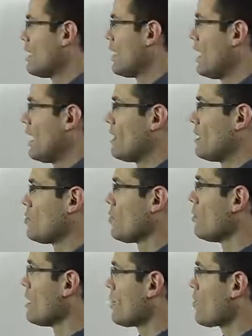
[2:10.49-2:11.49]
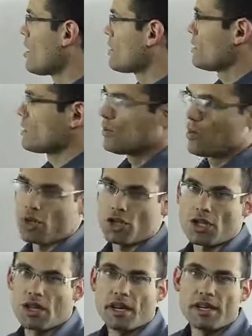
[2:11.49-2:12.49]
And the drill bit process to which
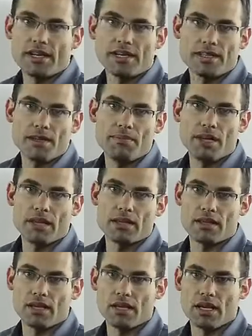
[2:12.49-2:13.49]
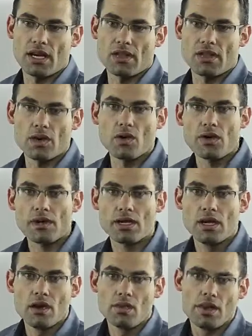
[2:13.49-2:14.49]
the client is submitting the
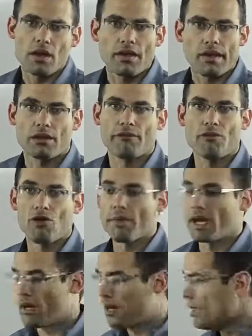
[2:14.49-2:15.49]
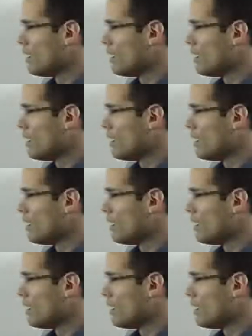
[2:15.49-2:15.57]
query, we call that the foreman.